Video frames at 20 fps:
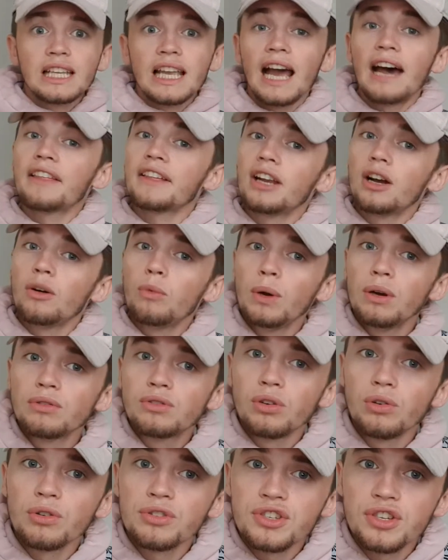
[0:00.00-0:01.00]
And then I will
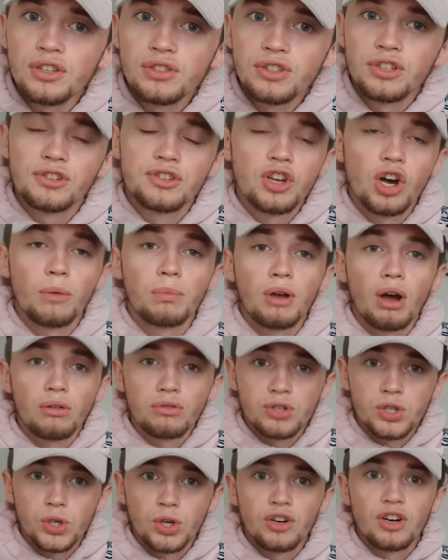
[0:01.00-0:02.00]
also do the top goal
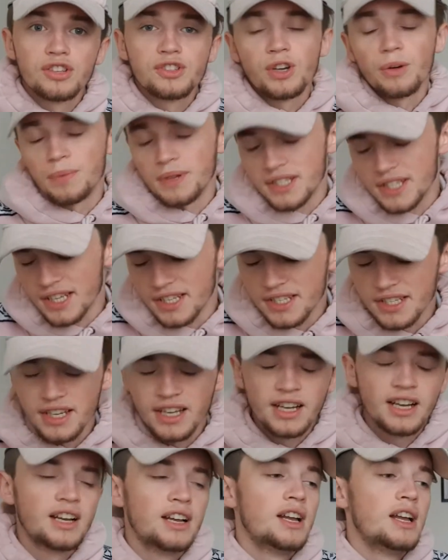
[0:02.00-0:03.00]
scorer, top
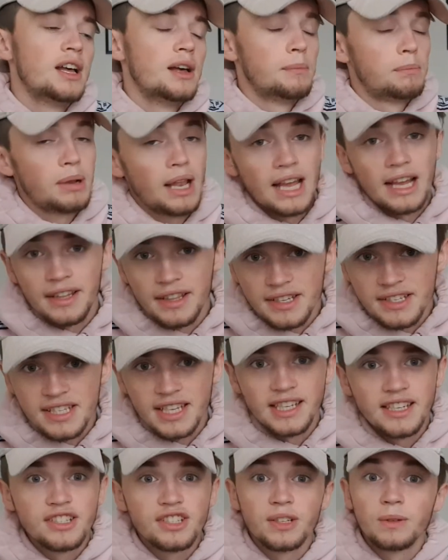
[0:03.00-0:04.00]
assister, player of the
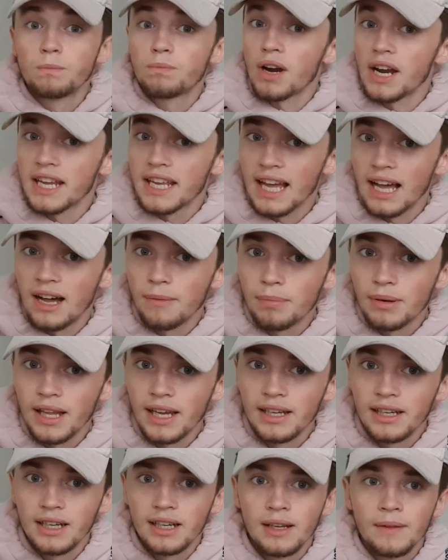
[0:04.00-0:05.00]
season, breakout
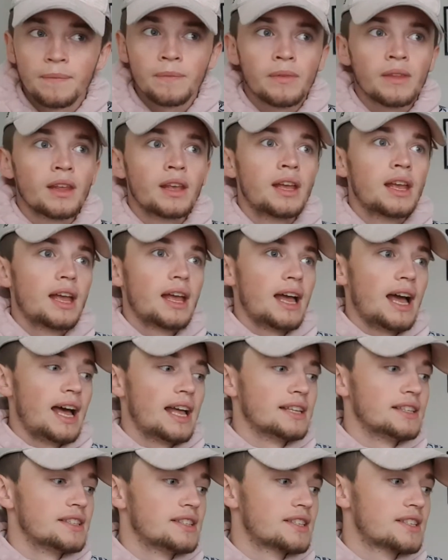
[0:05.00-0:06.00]
player.
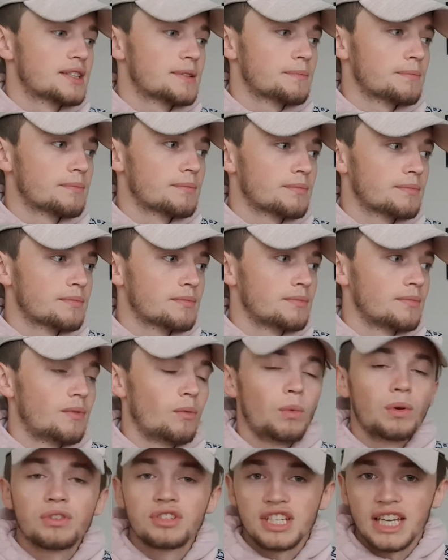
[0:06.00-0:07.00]
And
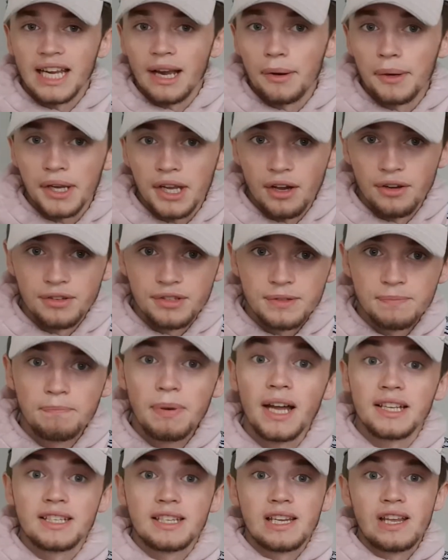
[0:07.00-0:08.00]
we'll see how it goes.
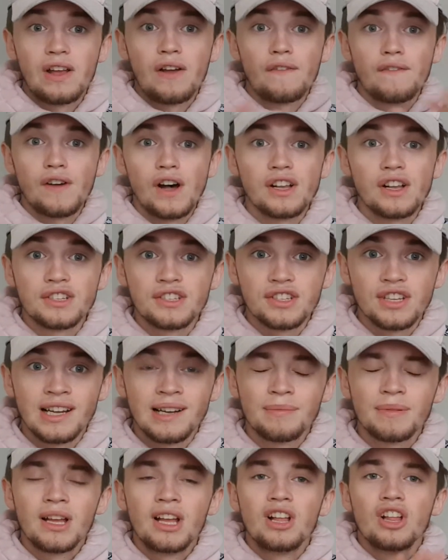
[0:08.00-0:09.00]
But first
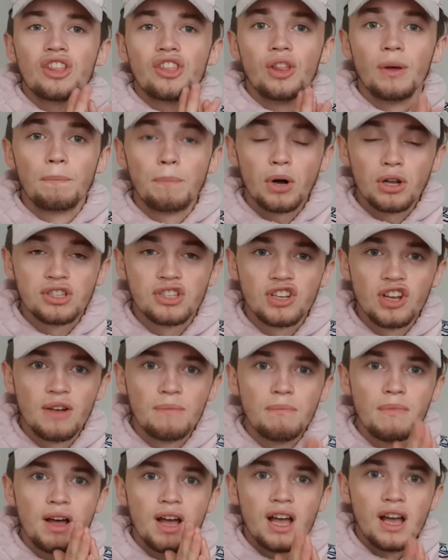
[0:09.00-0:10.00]
up, the
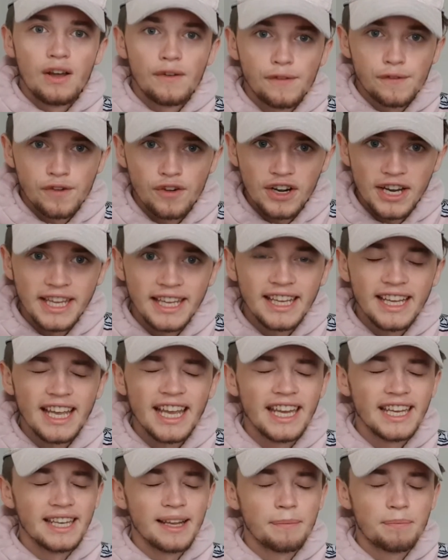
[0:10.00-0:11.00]
bottom 3
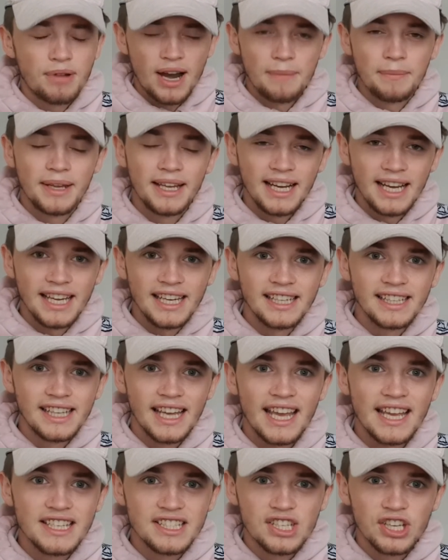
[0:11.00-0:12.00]
in the Premier League
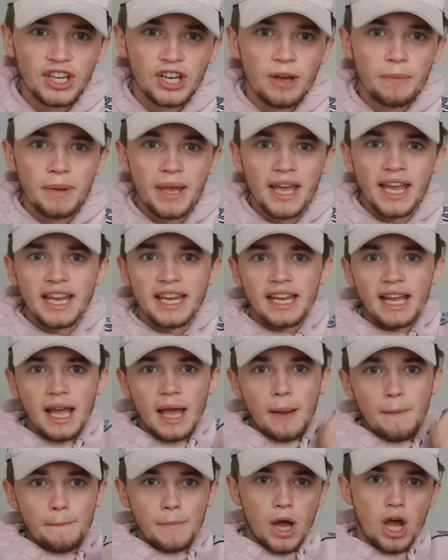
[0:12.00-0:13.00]
is going to be,
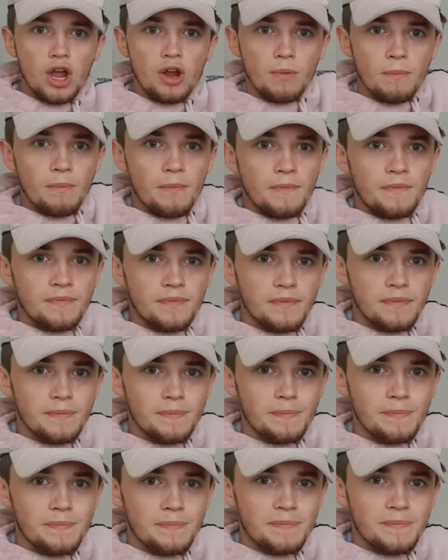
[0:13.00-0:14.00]
boom,
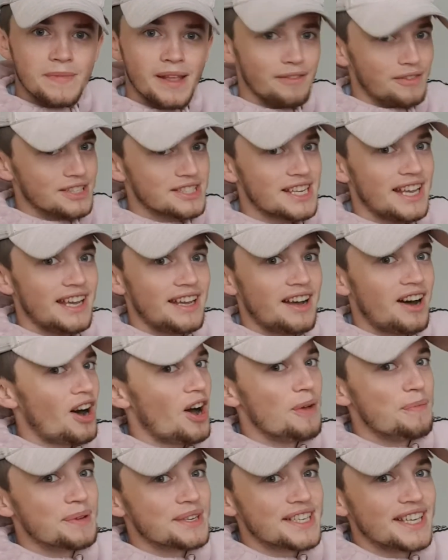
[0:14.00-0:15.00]
if it's here, I
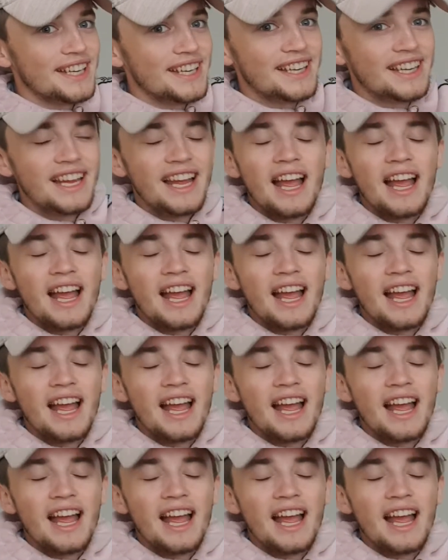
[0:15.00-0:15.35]
hope it's here.